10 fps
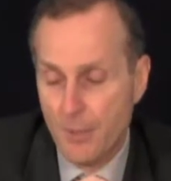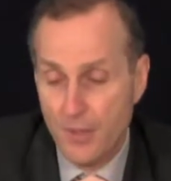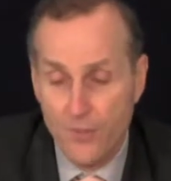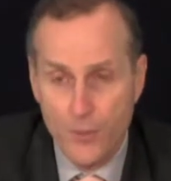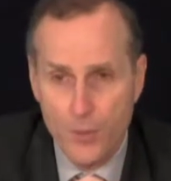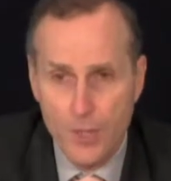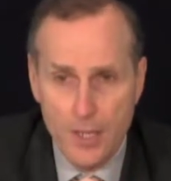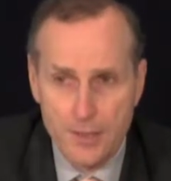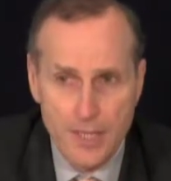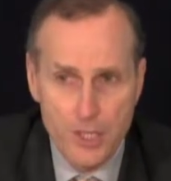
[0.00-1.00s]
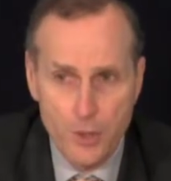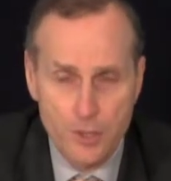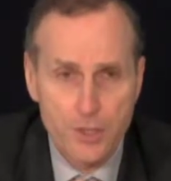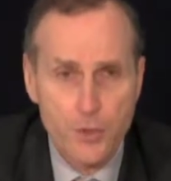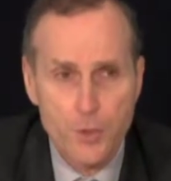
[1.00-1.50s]
before uh, sexual
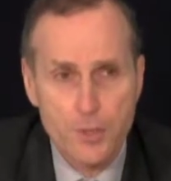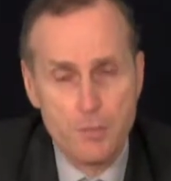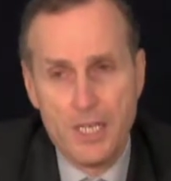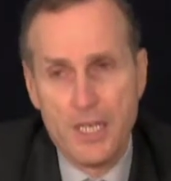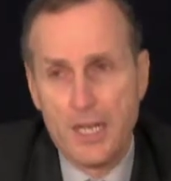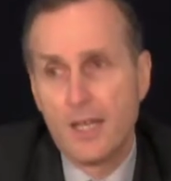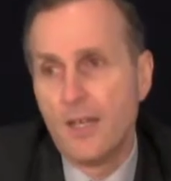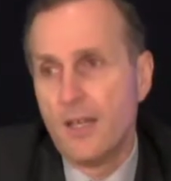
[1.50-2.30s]
intercourse, meaning